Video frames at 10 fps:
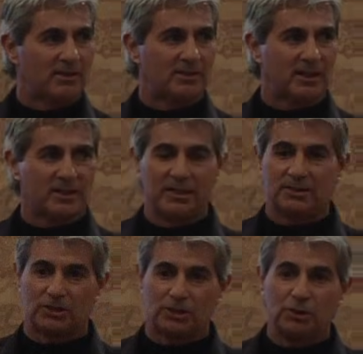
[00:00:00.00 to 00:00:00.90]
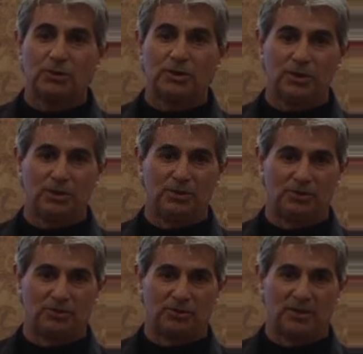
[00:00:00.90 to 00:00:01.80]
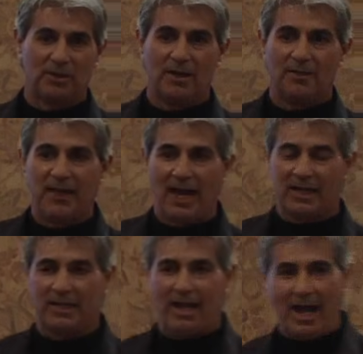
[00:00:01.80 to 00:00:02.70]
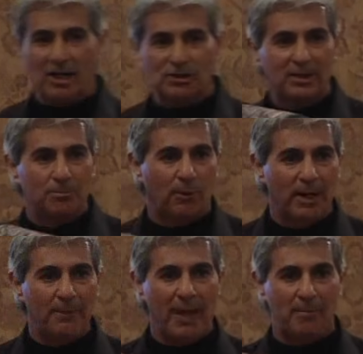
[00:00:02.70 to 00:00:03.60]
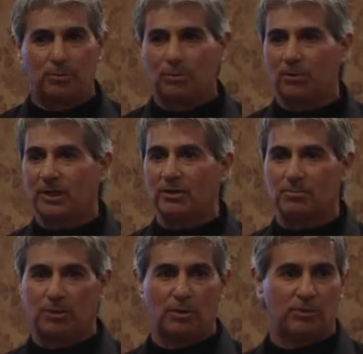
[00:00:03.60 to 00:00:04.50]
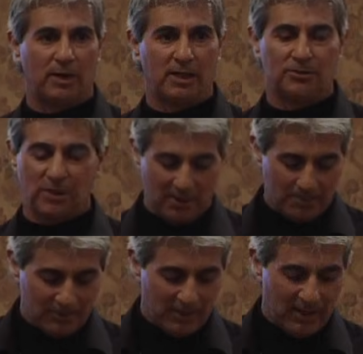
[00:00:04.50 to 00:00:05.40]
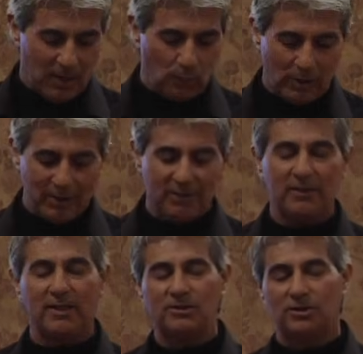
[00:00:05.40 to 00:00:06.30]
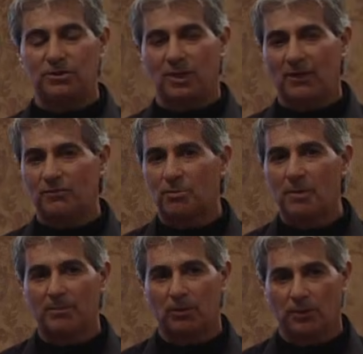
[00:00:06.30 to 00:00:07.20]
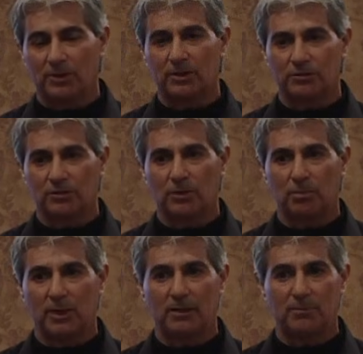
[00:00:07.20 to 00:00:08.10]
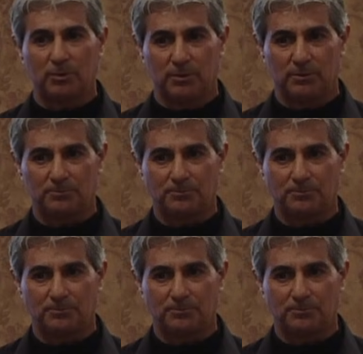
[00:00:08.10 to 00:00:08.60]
and techniques that you can use that can actually bring that bull into bow range. And one of the things that you have to remember when you're going to slow play a bull